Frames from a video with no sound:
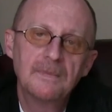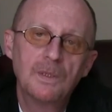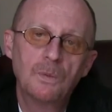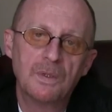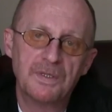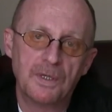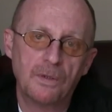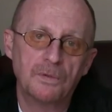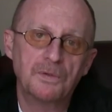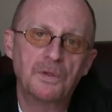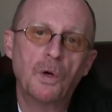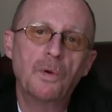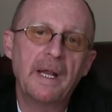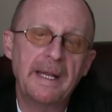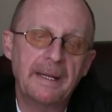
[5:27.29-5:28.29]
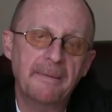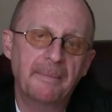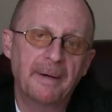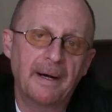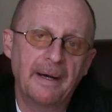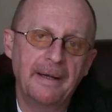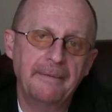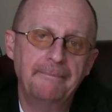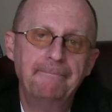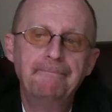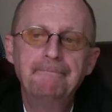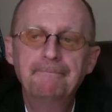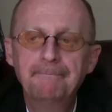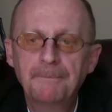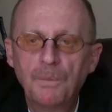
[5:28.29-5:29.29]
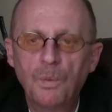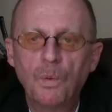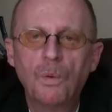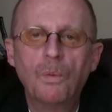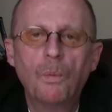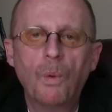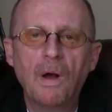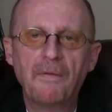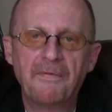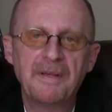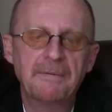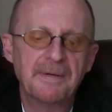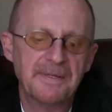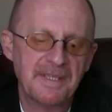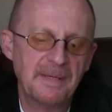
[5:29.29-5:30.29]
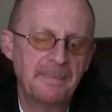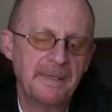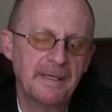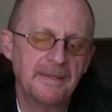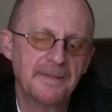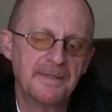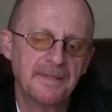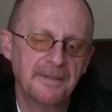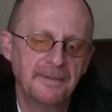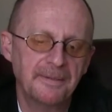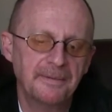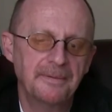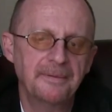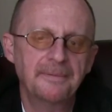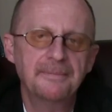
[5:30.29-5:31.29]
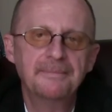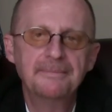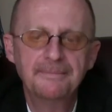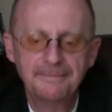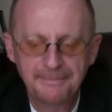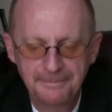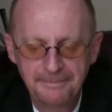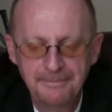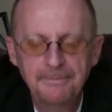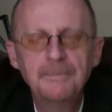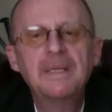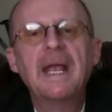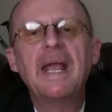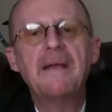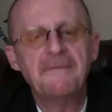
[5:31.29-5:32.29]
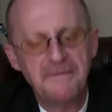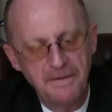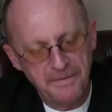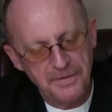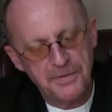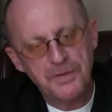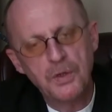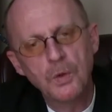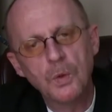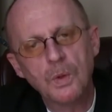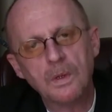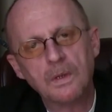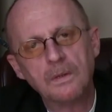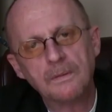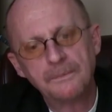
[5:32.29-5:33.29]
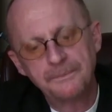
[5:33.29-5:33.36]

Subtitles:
was all donated by wealthy recipients who gave to the school.